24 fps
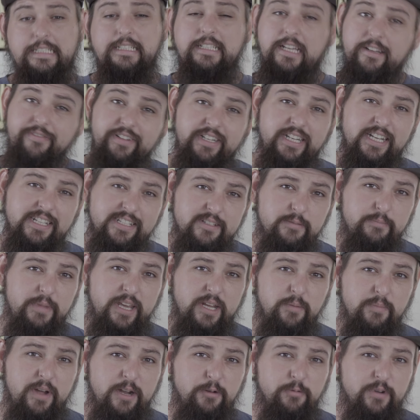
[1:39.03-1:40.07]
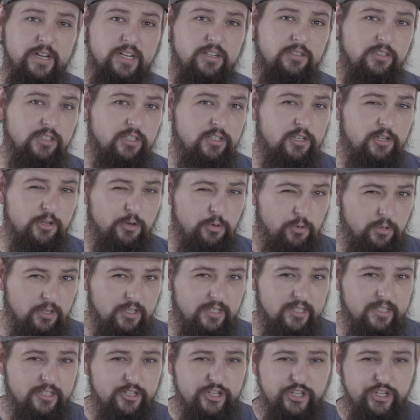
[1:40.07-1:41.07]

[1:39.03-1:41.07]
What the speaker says: If it doesn't make my rig look cooler,